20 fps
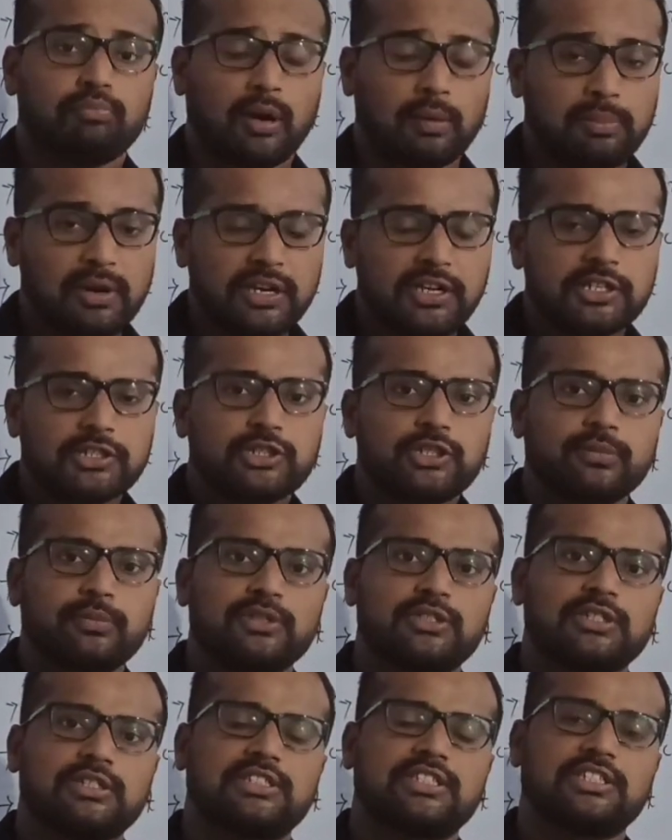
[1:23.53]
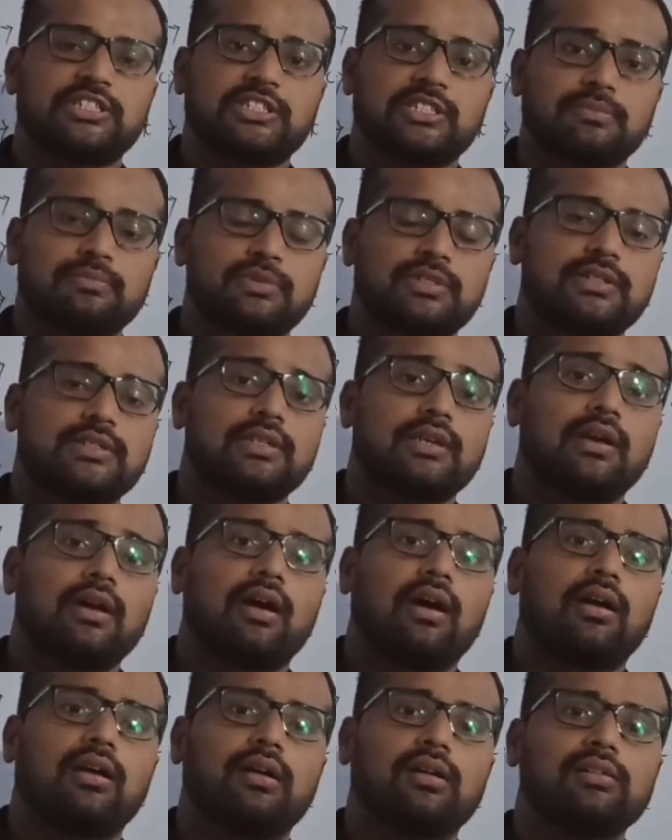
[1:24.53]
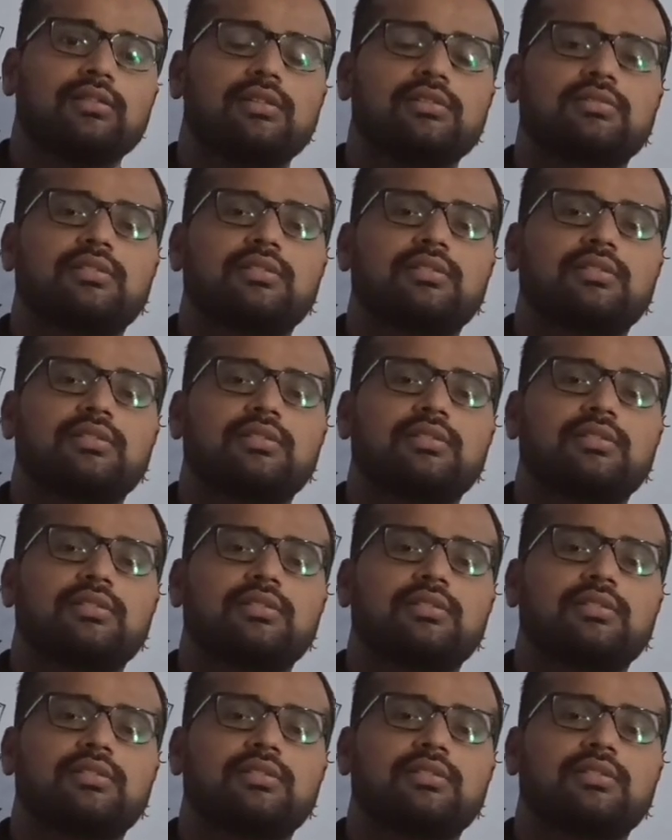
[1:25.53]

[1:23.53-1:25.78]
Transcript: public distribution systems, and all